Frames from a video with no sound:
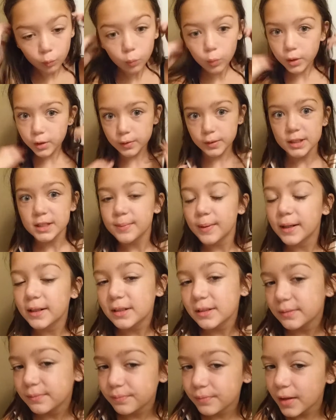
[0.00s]
what do you
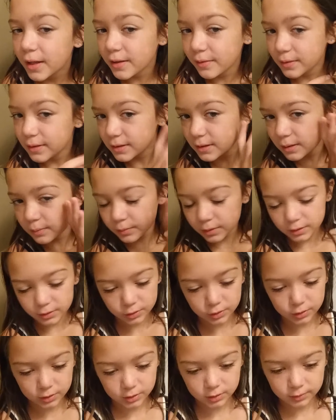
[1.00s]
expect? Anyways, I'm
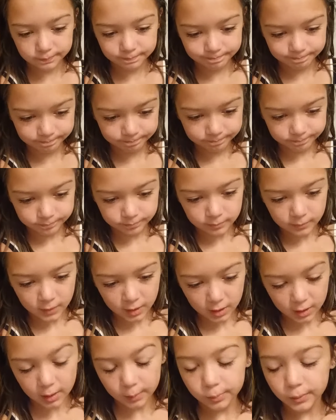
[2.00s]
gonna just
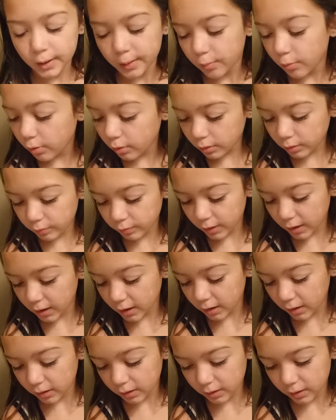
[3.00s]
apply more of
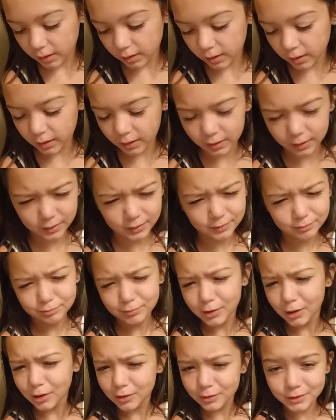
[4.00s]
that and
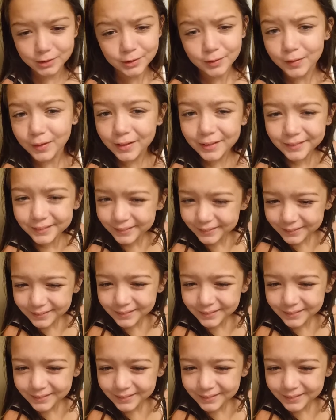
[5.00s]
I'll see you then.